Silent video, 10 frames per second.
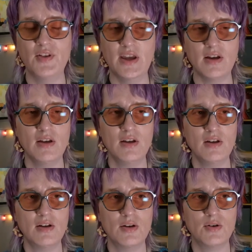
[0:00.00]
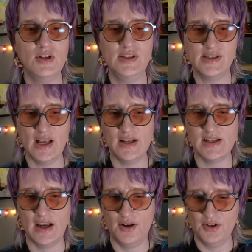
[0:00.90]
like, we'd sat
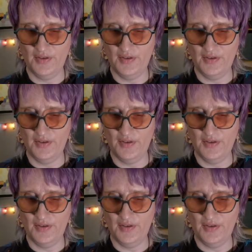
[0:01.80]
down.